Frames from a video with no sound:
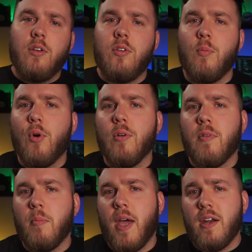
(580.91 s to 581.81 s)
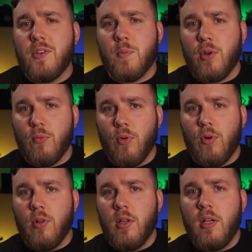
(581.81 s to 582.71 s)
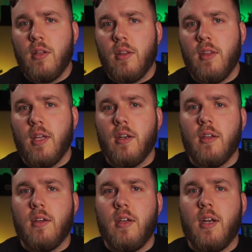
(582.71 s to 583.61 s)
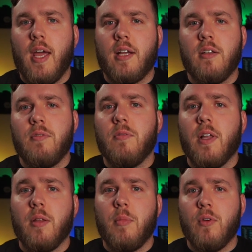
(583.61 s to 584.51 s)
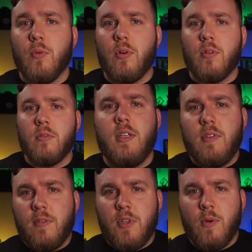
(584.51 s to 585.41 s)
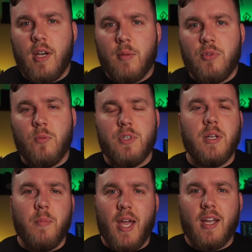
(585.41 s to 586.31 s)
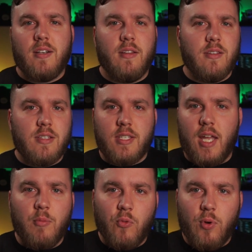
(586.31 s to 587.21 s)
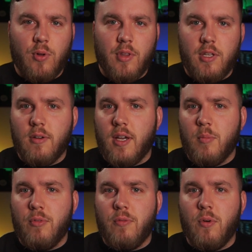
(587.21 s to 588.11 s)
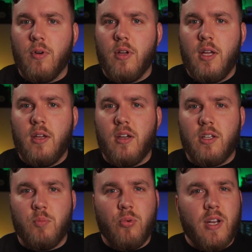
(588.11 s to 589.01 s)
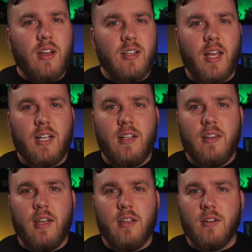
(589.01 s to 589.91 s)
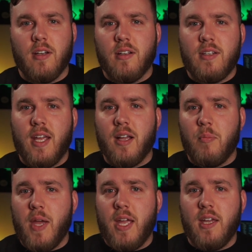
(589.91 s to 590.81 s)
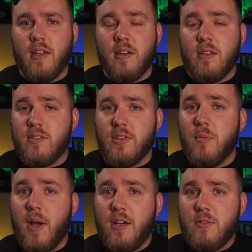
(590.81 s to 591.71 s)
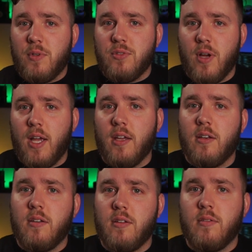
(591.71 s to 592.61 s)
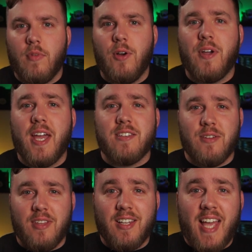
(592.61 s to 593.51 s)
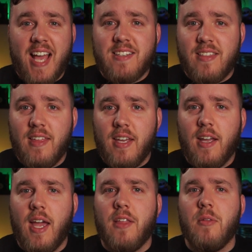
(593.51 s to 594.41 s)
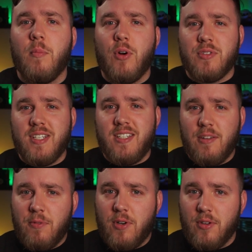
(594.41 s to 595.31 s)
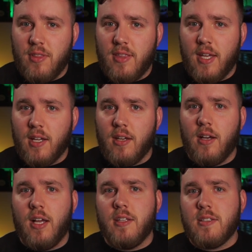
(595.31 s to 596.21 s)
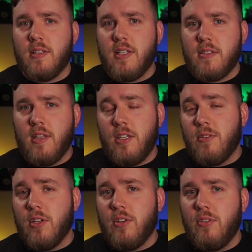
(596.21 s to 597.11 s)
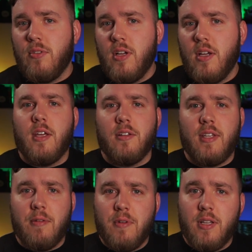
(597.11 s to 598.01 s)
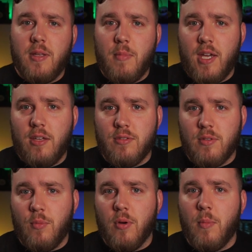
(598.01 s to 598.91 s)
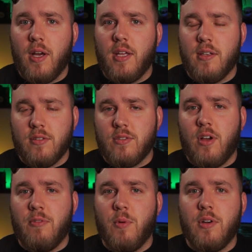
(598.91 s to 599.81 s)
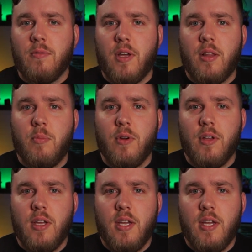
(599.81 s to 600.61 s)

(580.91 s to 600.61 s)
to more of a management role than an active development role. Even if you end up switching back to the same role that you had before, it's pretty unlikely that you're gonna take a pay hit, so you might as well try it. Okay, so the last thing and the most difficult thing on this list that you can do that'll definitely make you some more money as a software developer